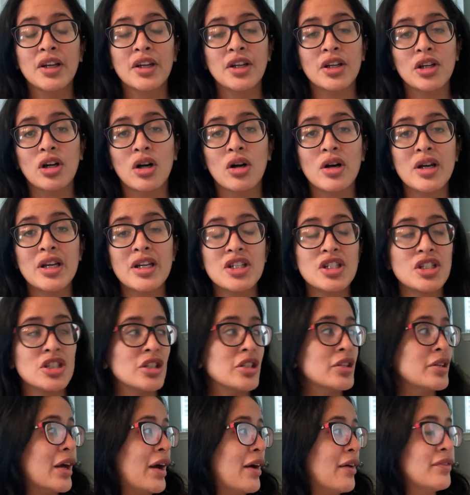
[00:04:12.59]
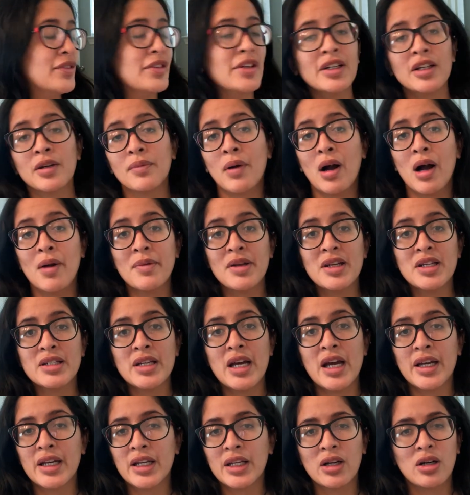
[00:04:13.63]
You know, he shouldn't have to hear mommy and
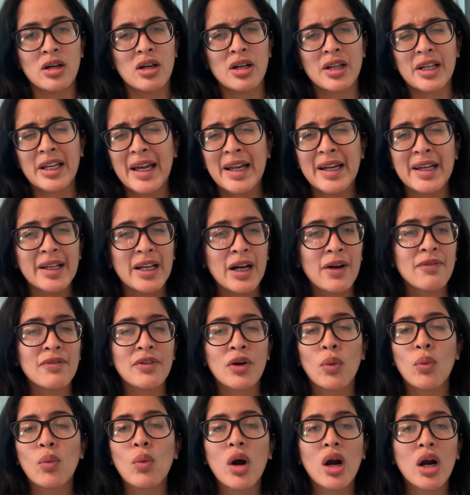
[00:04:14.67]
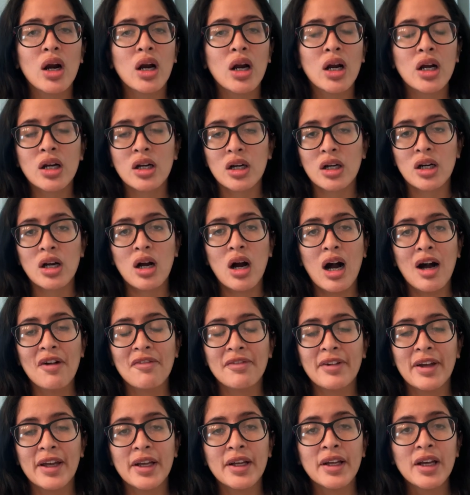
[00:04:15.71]
daddy or getting up for work or
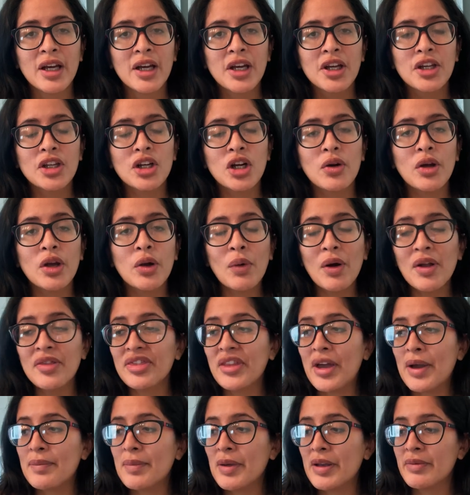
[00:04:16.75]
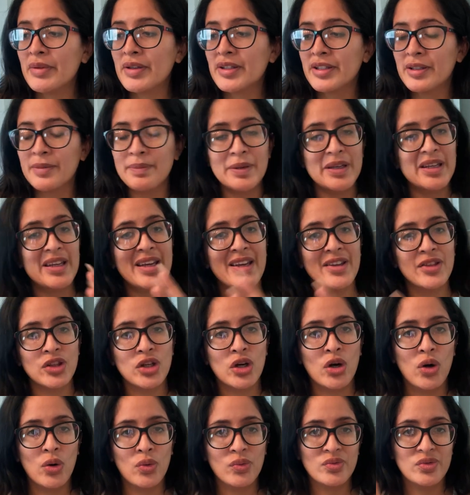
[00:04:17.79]
coughing. You know, we want that baby to be in
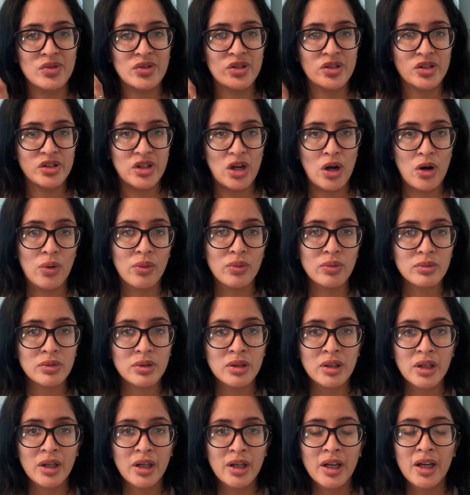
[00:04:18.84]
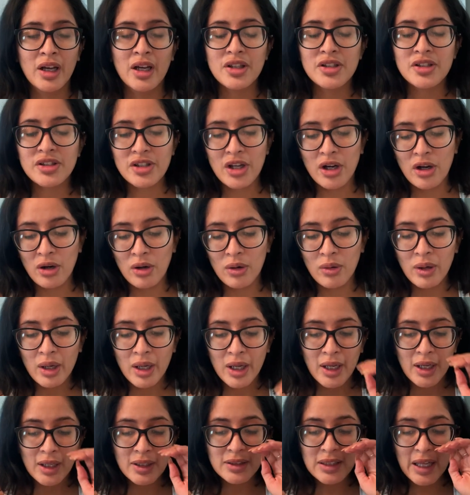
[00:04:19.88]
their own zone. So
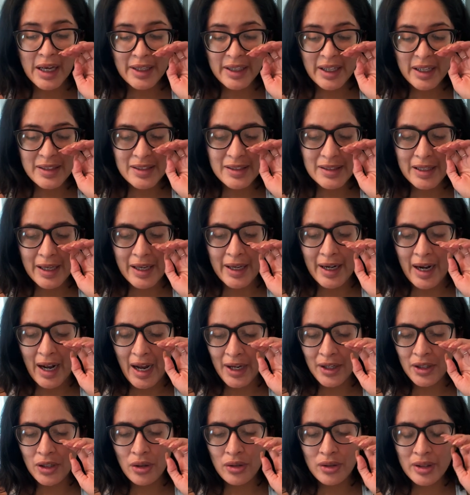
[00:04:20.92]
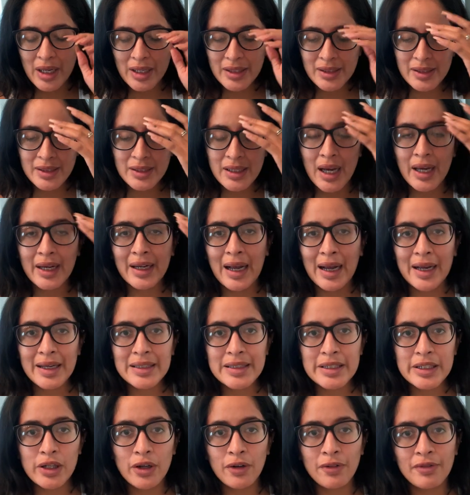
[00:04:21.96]
like I said, I know that's not
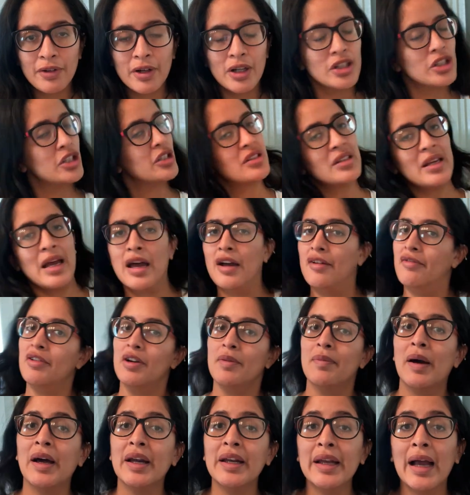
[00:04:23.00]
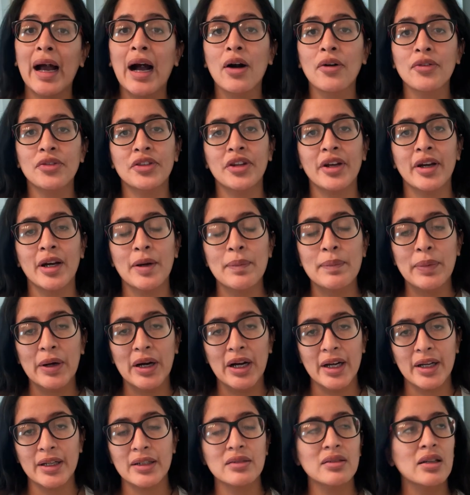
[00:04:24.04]
ideal for just everybody out there,
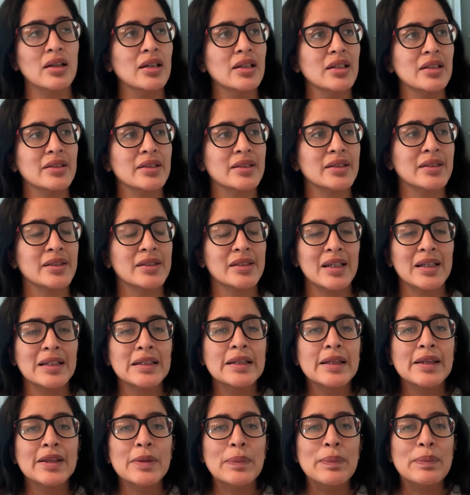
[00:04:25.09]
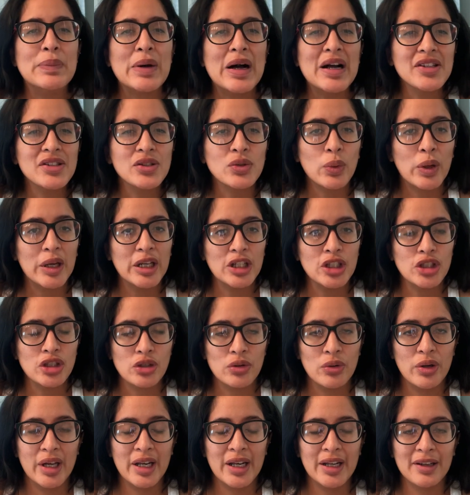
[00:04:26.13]
but it's the best way to
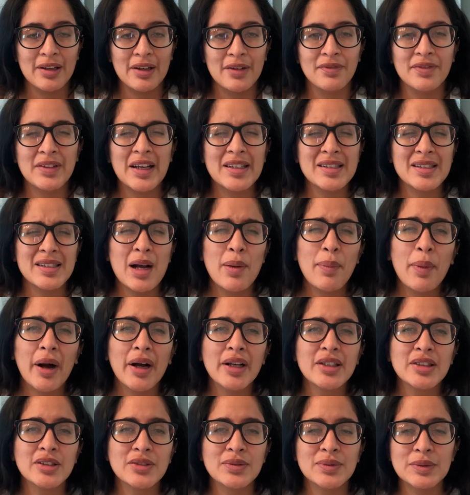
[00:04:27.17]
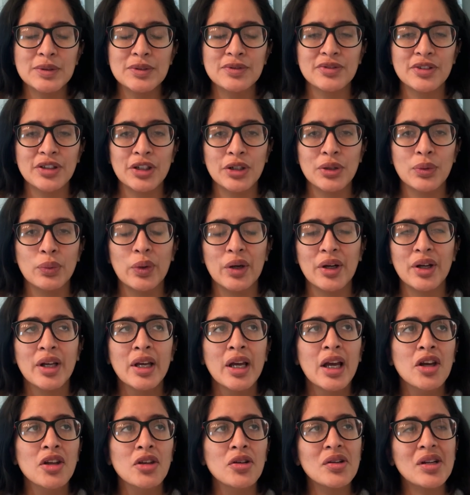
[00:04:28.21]
do it. And if that's not possible for you, well,
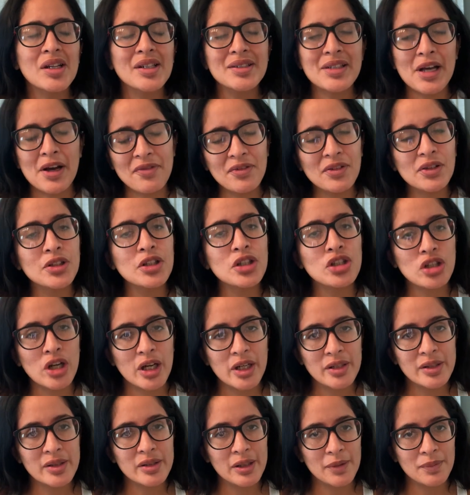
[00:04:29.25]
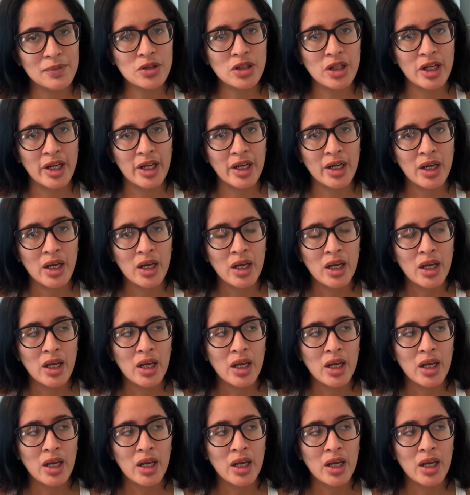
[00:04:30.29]
you can definitely try to sleep train